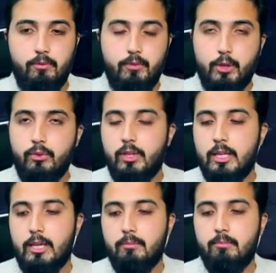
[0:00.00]
We don't
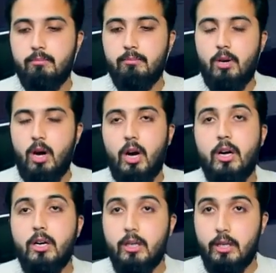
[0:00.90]
really
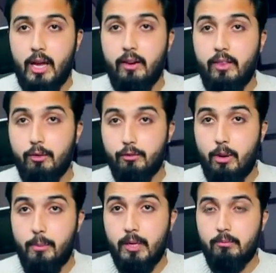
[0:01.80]
earn anything
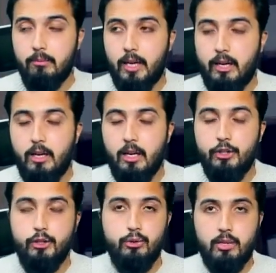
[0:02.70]
from it. Like
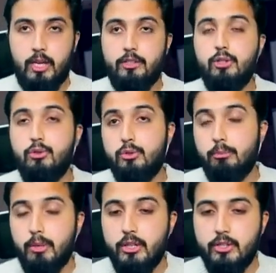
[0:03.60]
as a
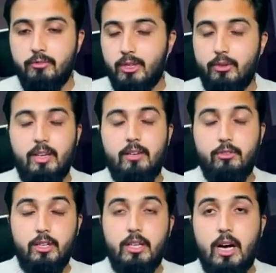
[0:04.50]
usual person, we don't
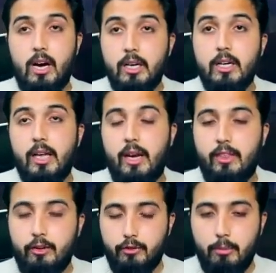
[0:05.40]
really earn
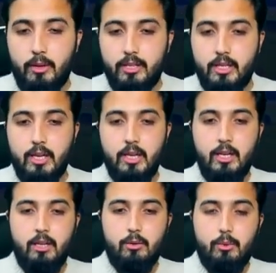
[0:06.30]
anything from this.
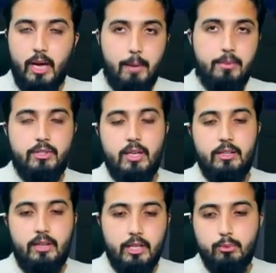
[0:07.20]
What happens
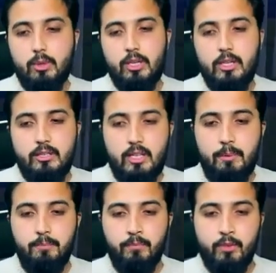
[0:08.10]
in this one is
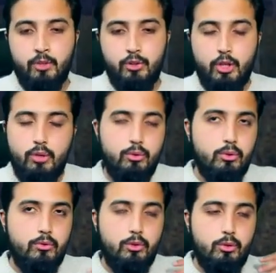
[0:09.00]
that You
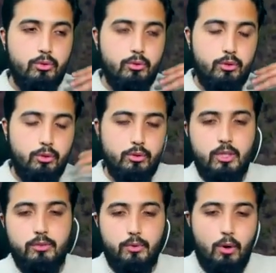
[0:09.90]
use
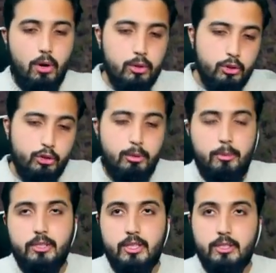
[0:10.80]
this for all those
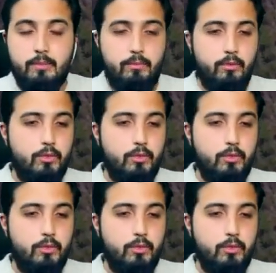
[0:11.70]
purposes.